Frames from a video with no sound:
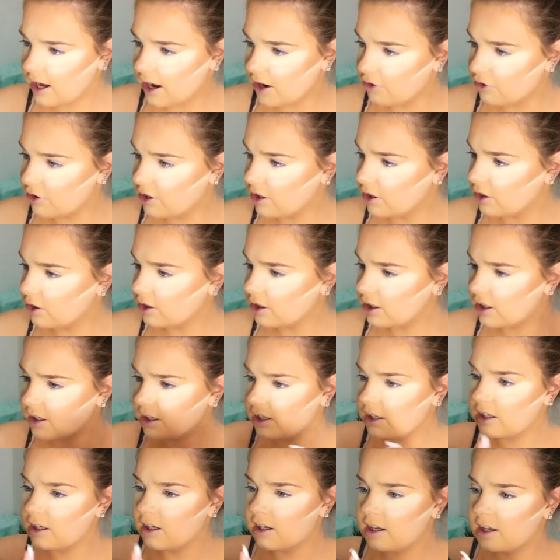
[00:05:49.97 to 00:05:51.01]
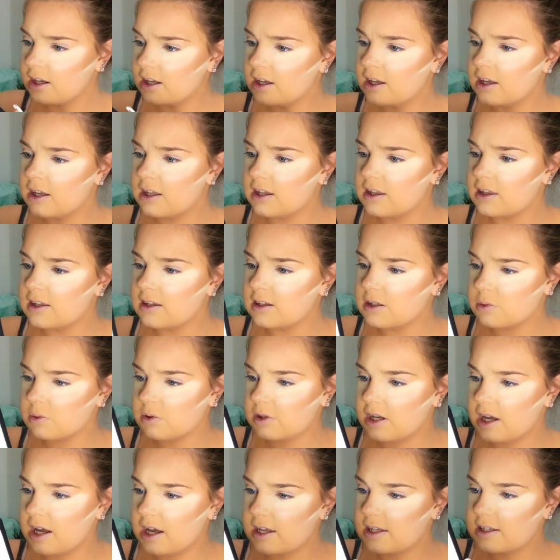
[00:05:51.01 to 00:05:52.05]
Karaoke. This
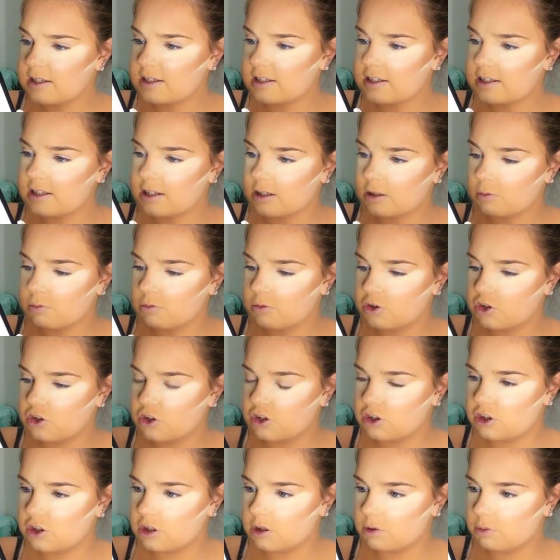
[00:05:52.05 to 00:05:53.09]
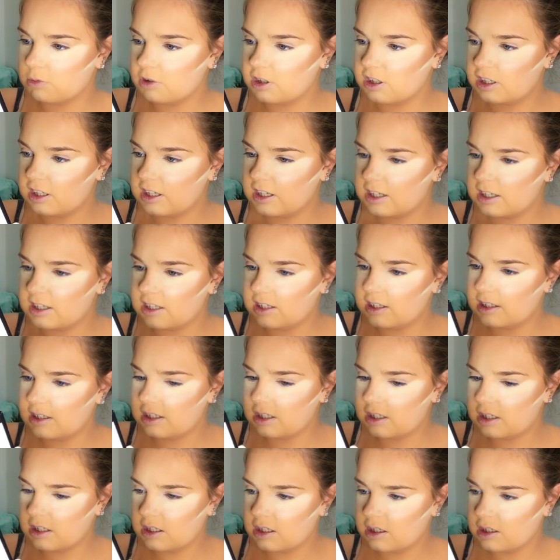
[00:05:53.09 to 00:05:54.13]
one has some shimmer in
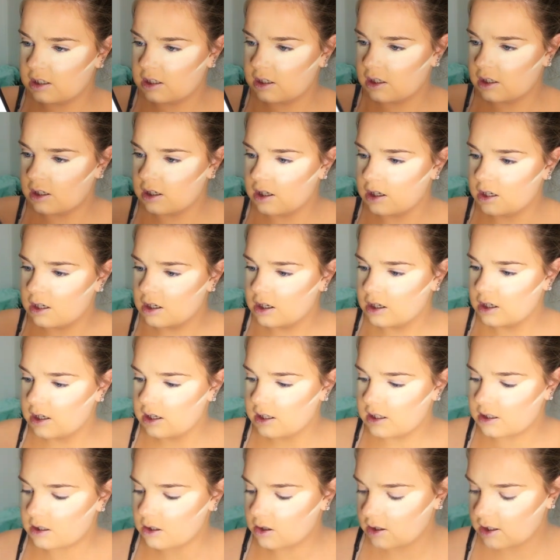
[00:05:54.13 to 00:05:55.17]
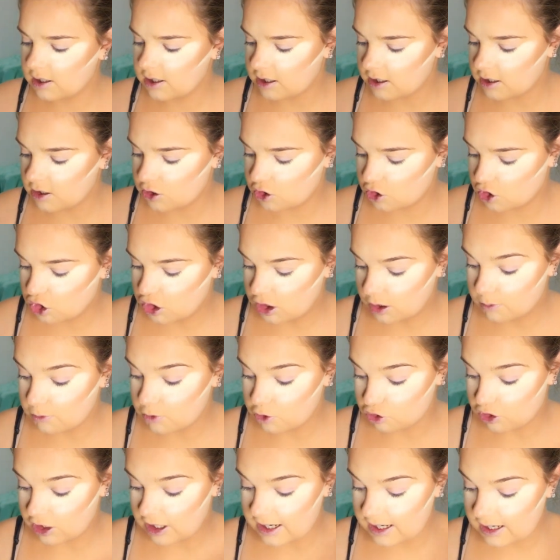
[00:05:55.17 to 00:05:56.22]
it. It's not like
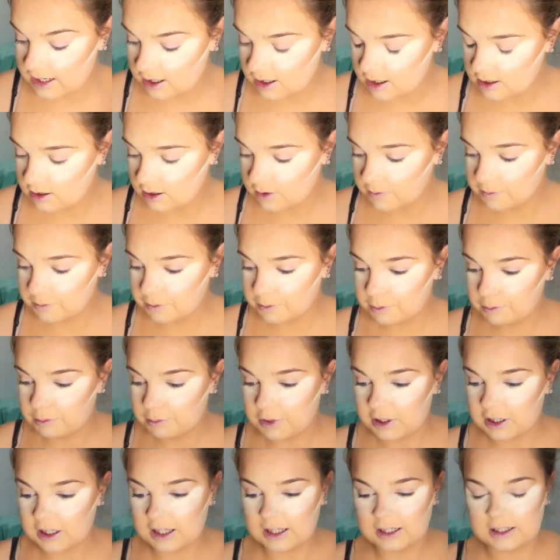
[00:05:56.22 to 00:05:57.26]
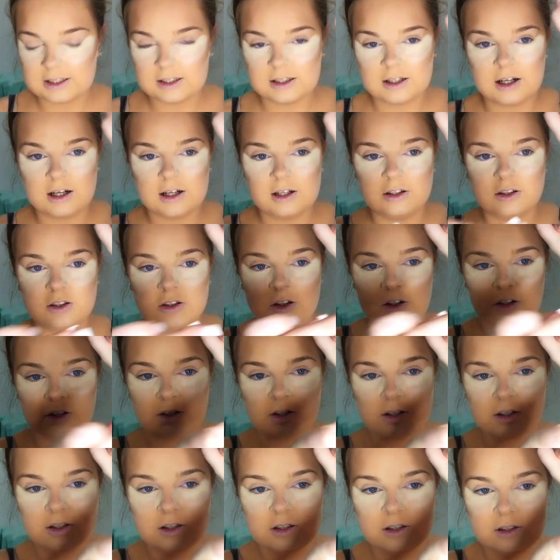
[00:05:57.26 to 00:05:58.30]
shimmery, but like, I don't know.
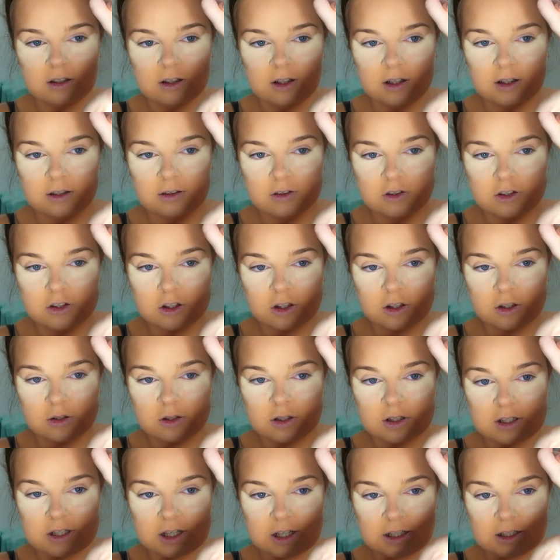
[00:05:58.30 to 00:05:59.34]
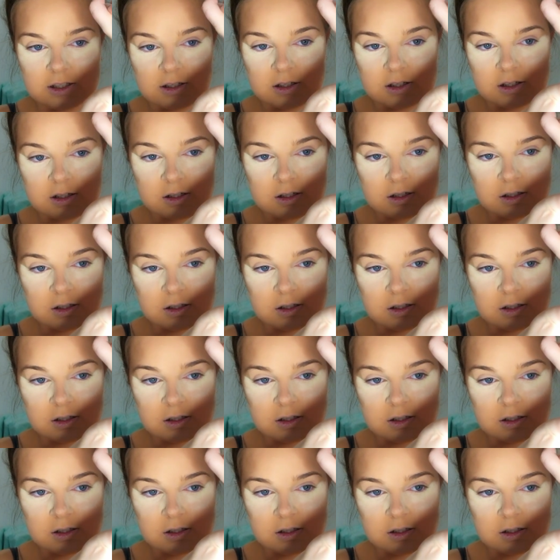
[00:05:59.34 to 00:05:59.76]
I'll show you in a second.